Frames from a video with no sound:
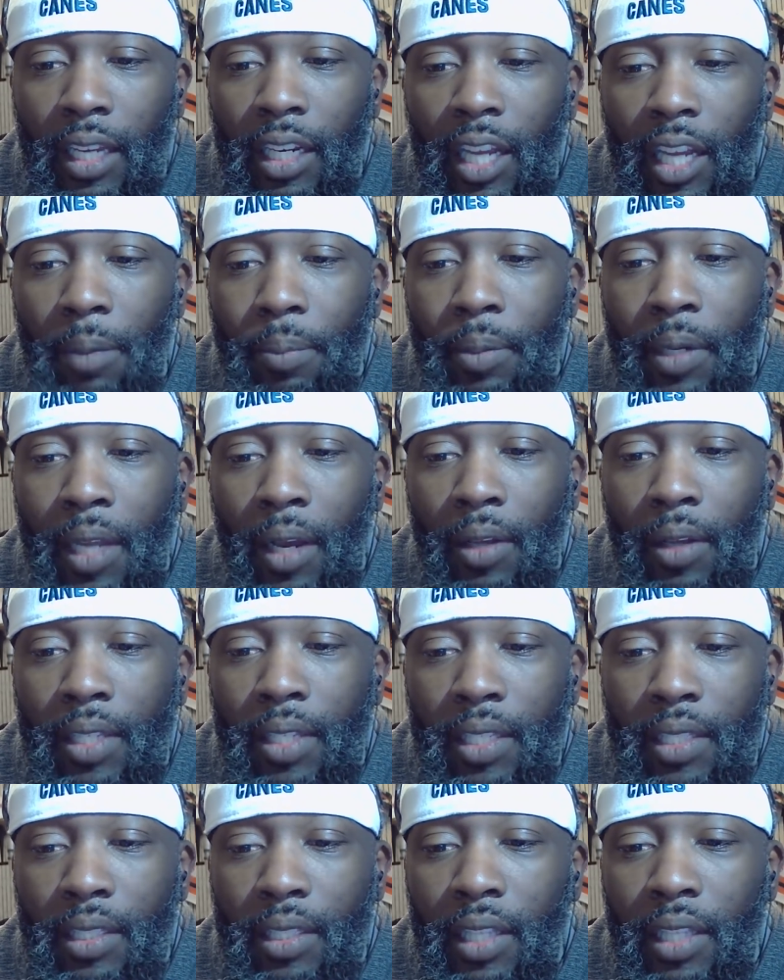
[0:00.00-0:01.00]
cannot pronounce
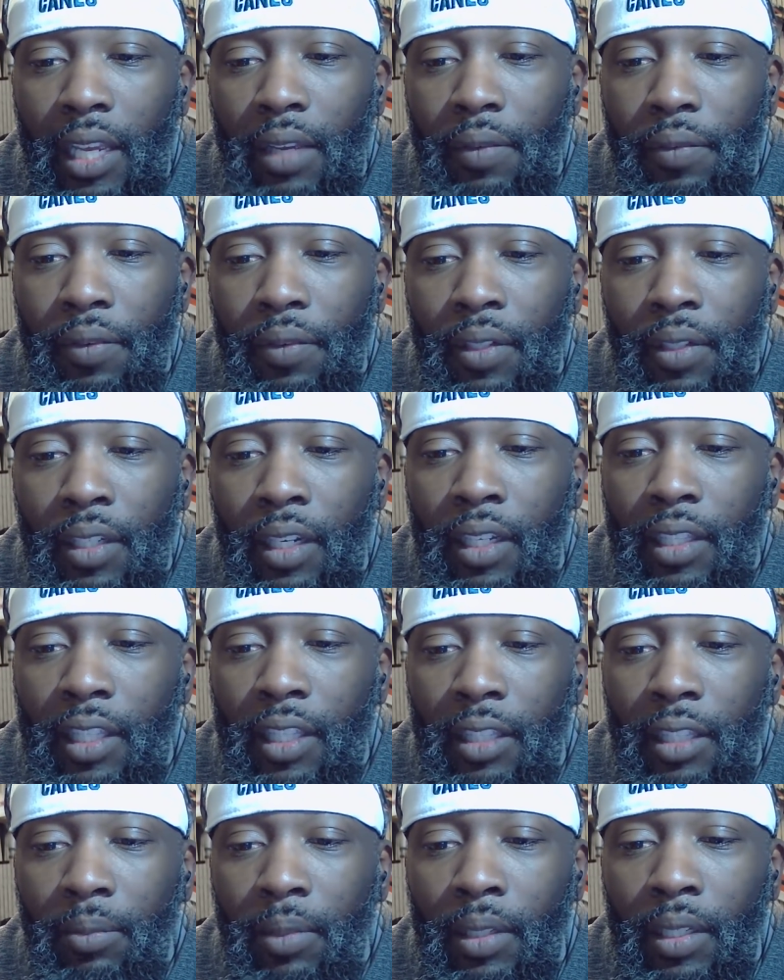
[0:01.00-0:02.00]
his name for
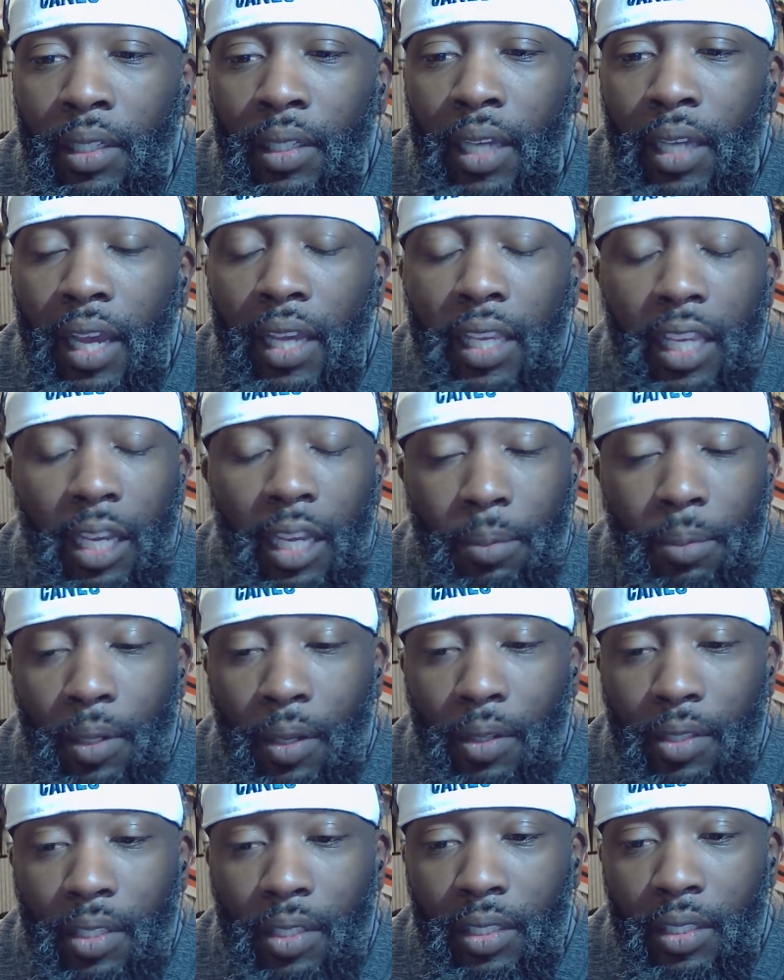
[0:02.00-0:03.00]
nothing, man. I can't
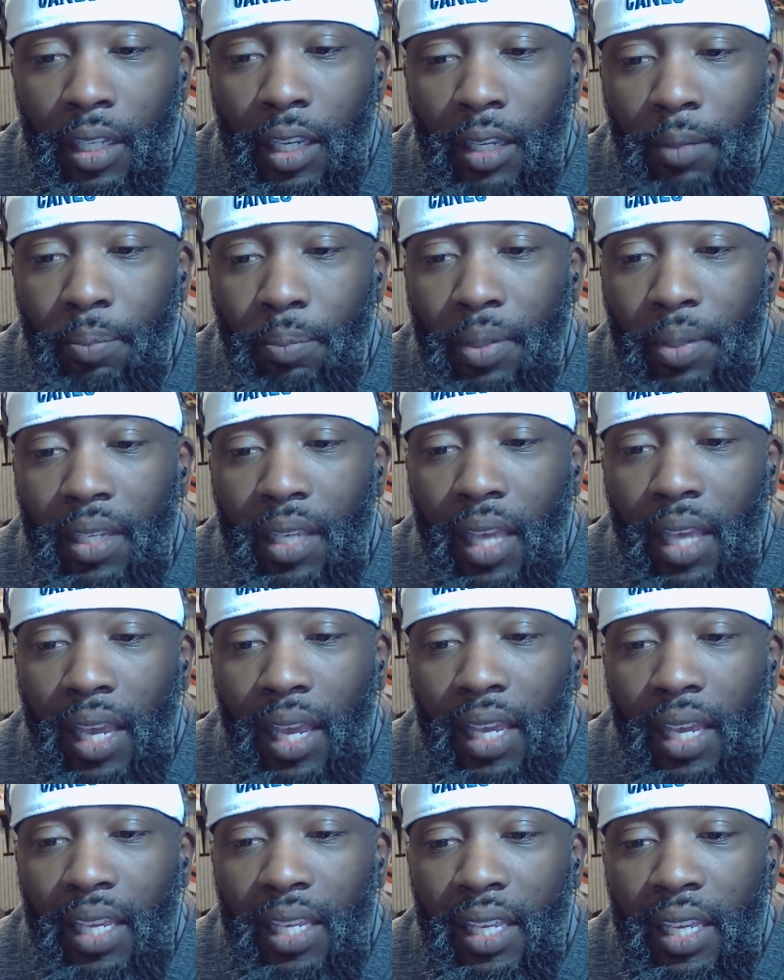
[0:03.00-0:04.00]
pronounce his name.
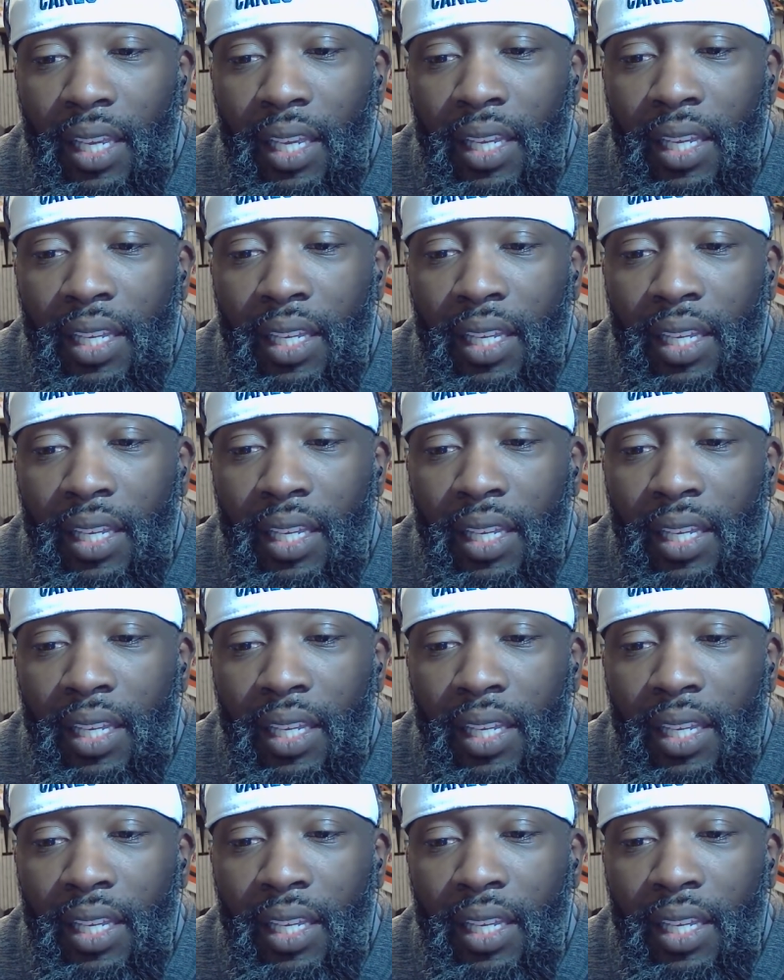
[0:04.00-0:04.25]
Patka.